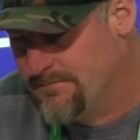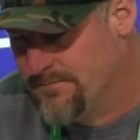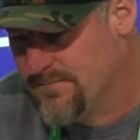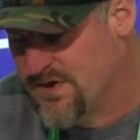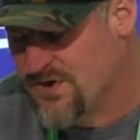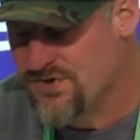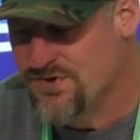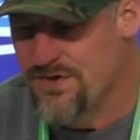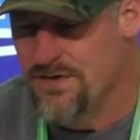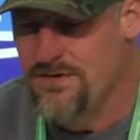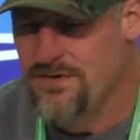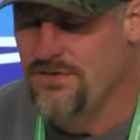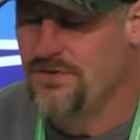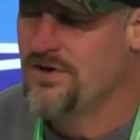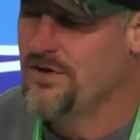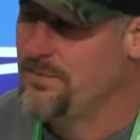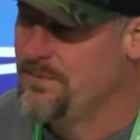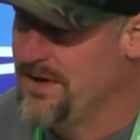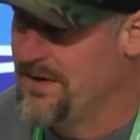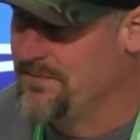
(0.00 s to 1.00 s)
because um, you're
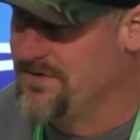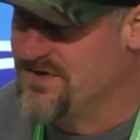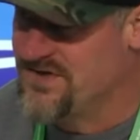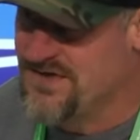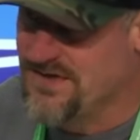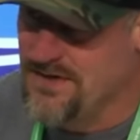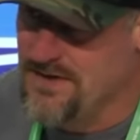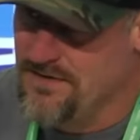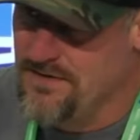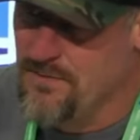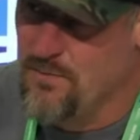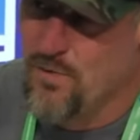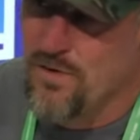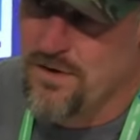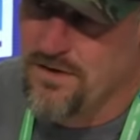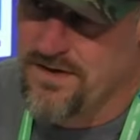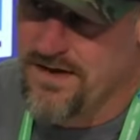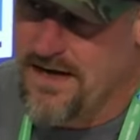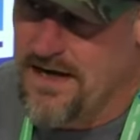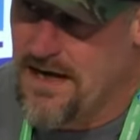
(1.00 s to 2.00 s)
going to be able to see them
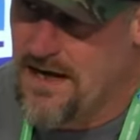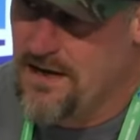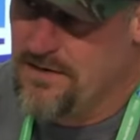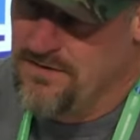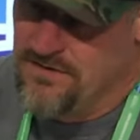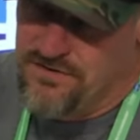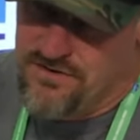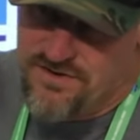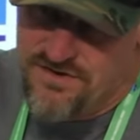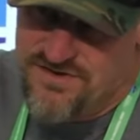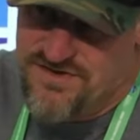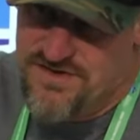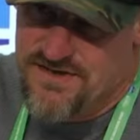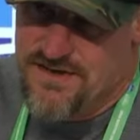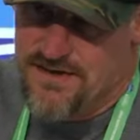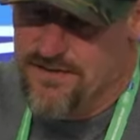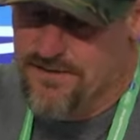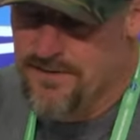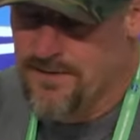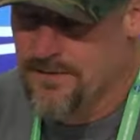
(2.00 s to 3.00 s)
work out. You're going to
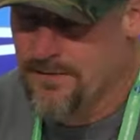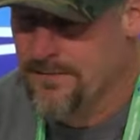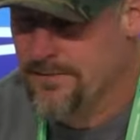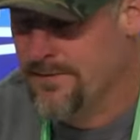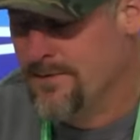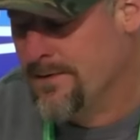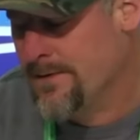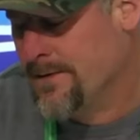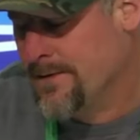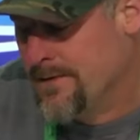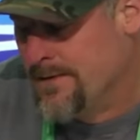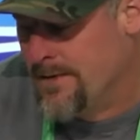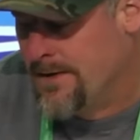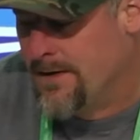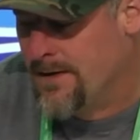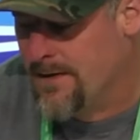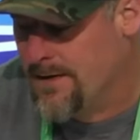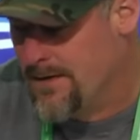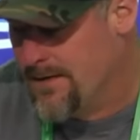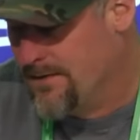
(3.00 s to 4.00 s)
see the
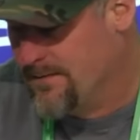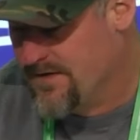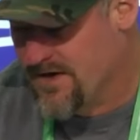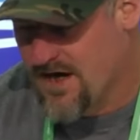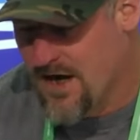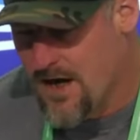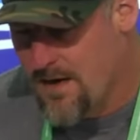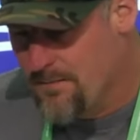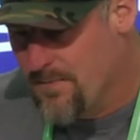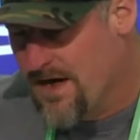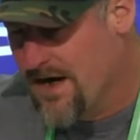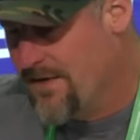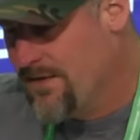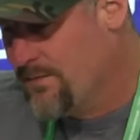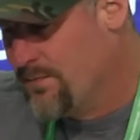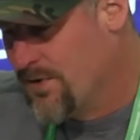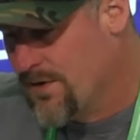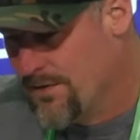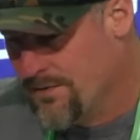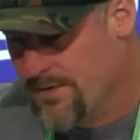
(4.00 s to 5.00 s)
uh, the combine, the
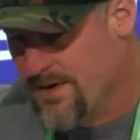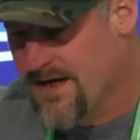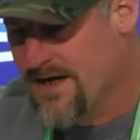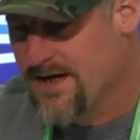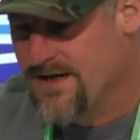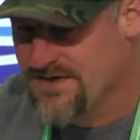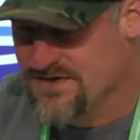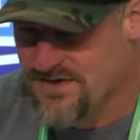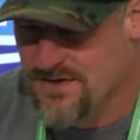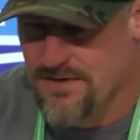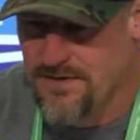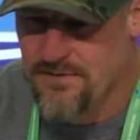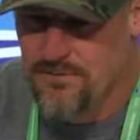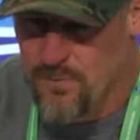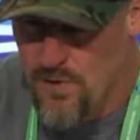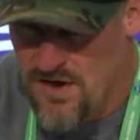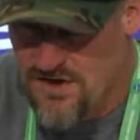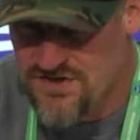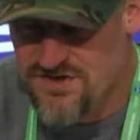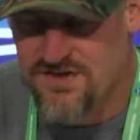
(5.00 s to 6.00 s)
pro days, the
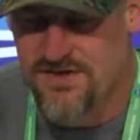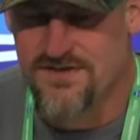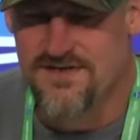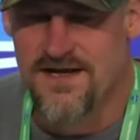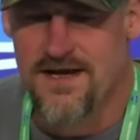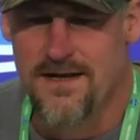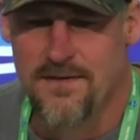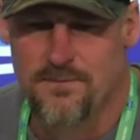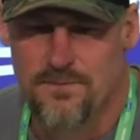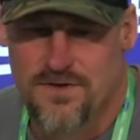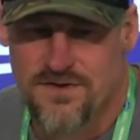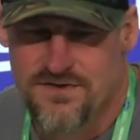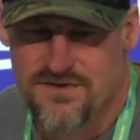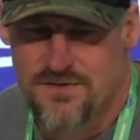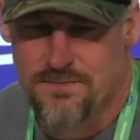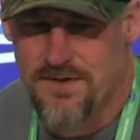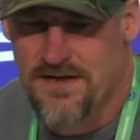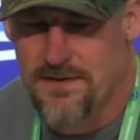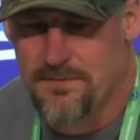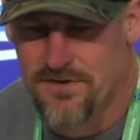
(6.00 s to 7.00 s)
watch the tape, but
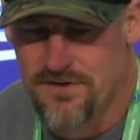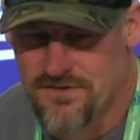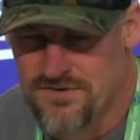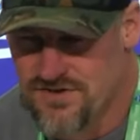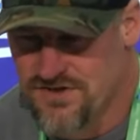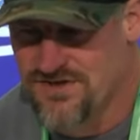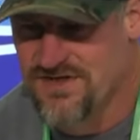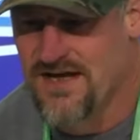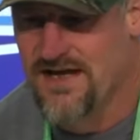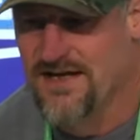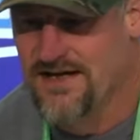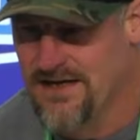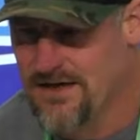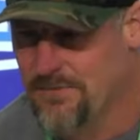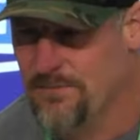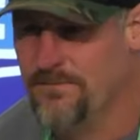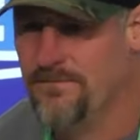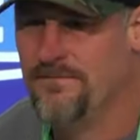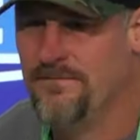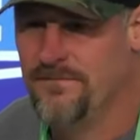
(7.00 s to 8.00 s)
to be able to just kind of get
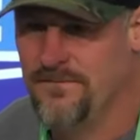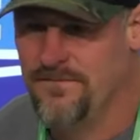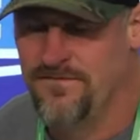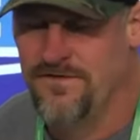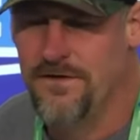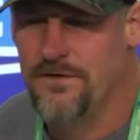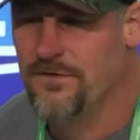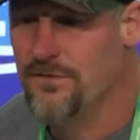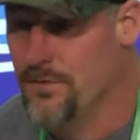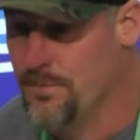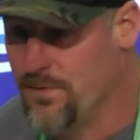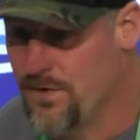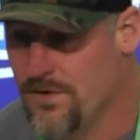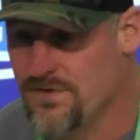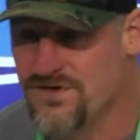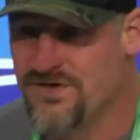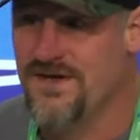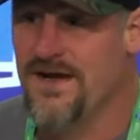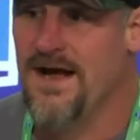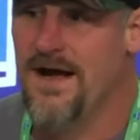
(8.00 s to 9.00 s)
a feel of their
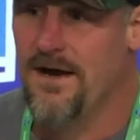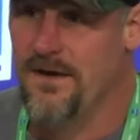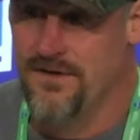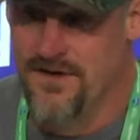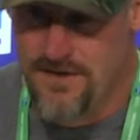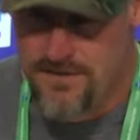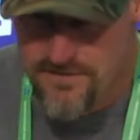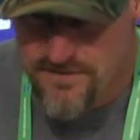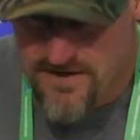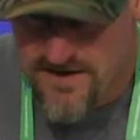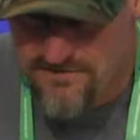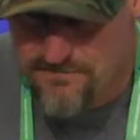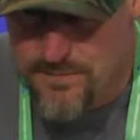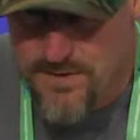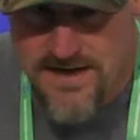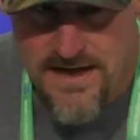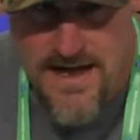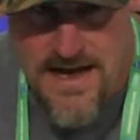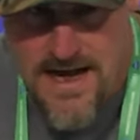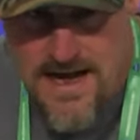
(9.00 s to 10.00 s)
personality, their
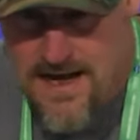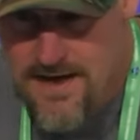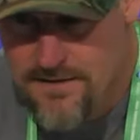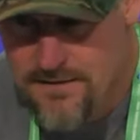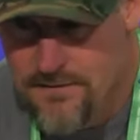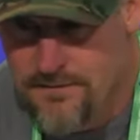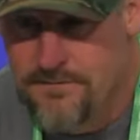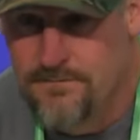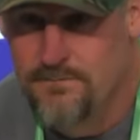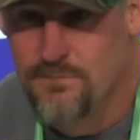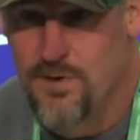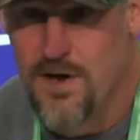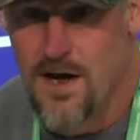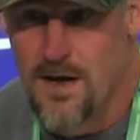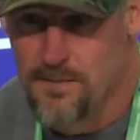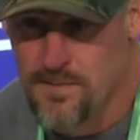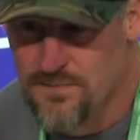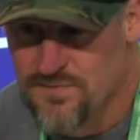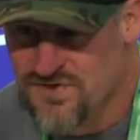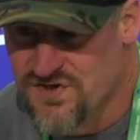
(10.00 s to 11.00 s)
FBI, the
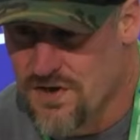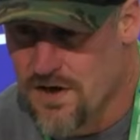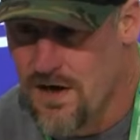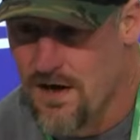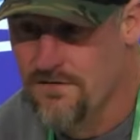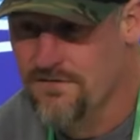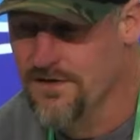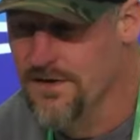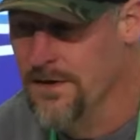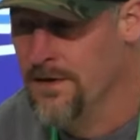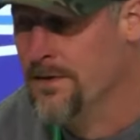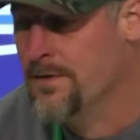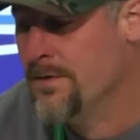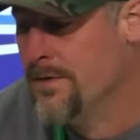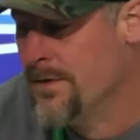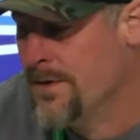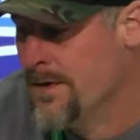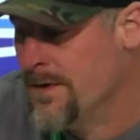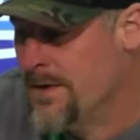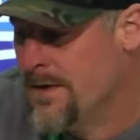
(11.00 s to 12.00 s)
problem solving,
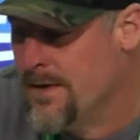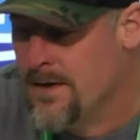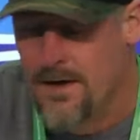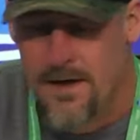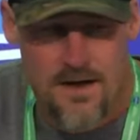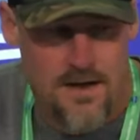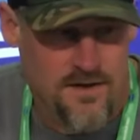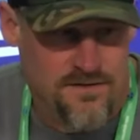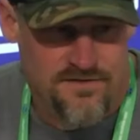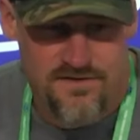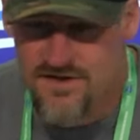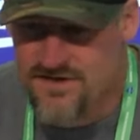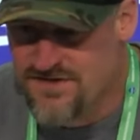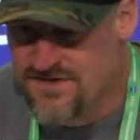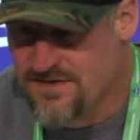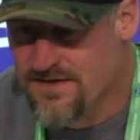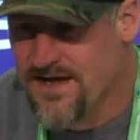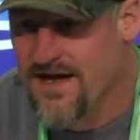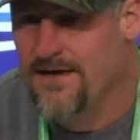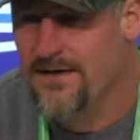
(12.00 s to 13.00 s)
uh,
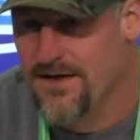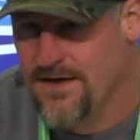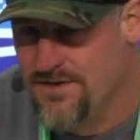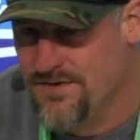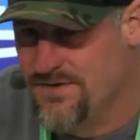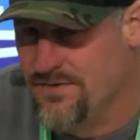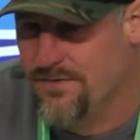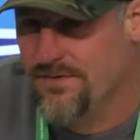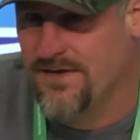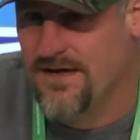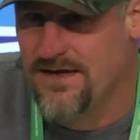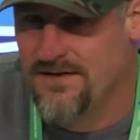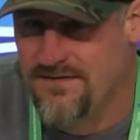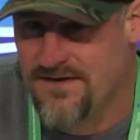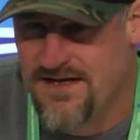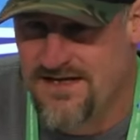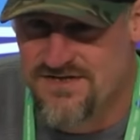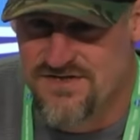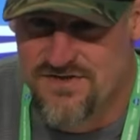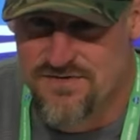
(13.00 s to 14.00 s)
things of that nature. That
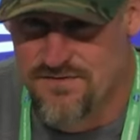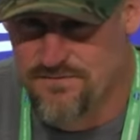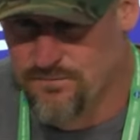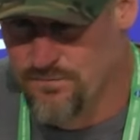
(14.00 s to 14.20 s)
that's